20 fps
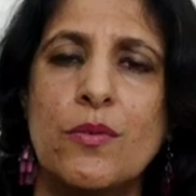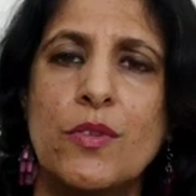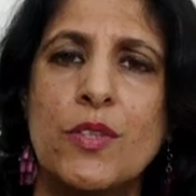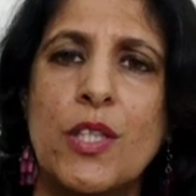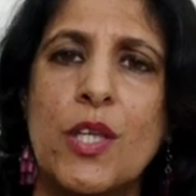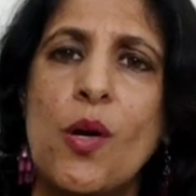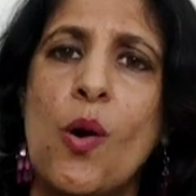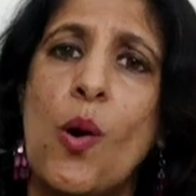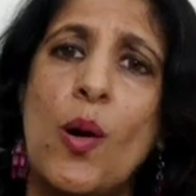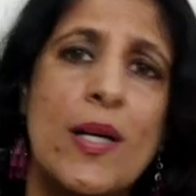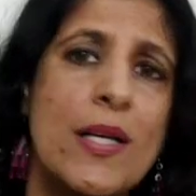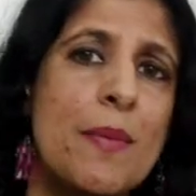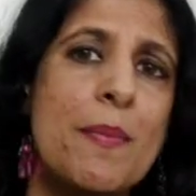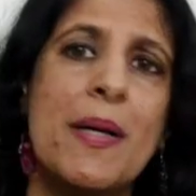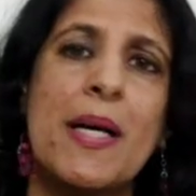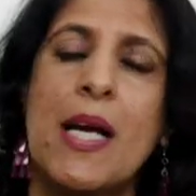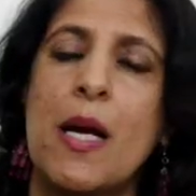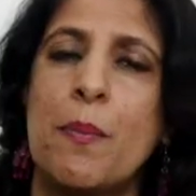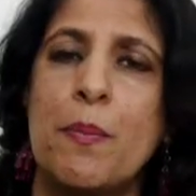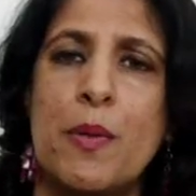She called him
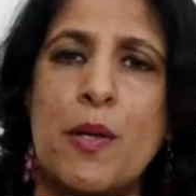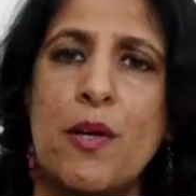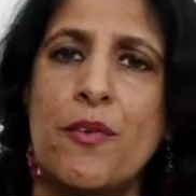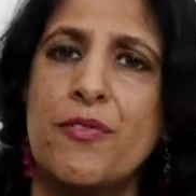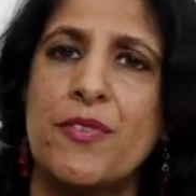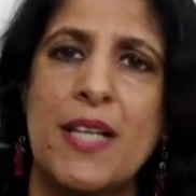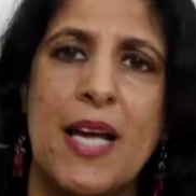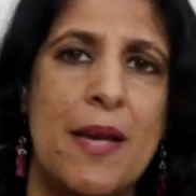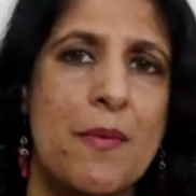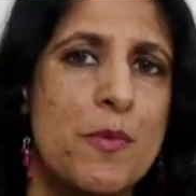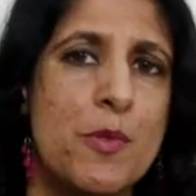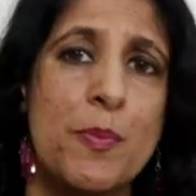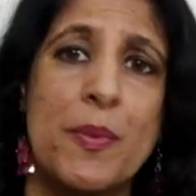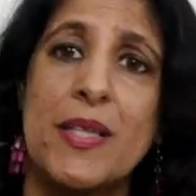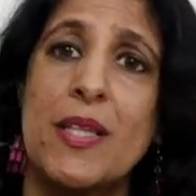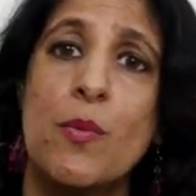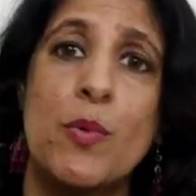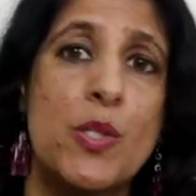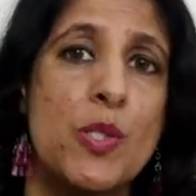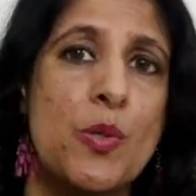a couple of times
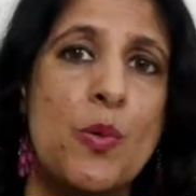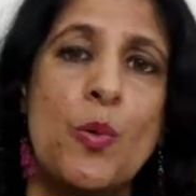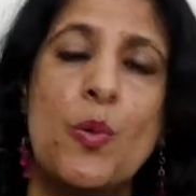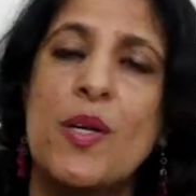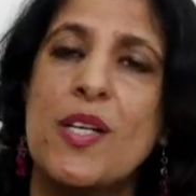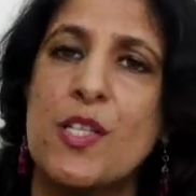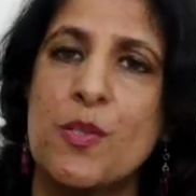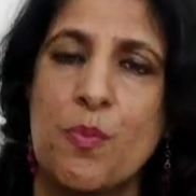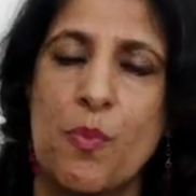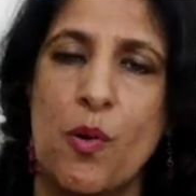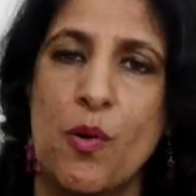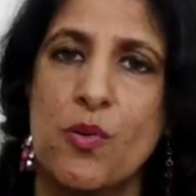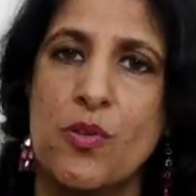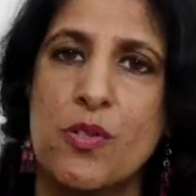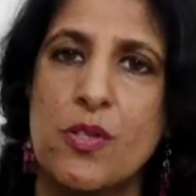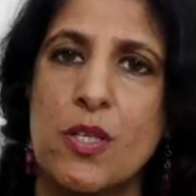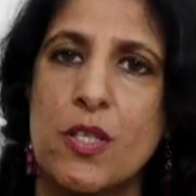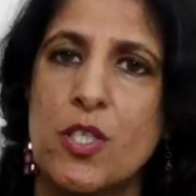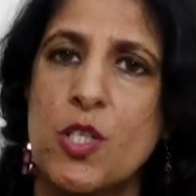but there was no response.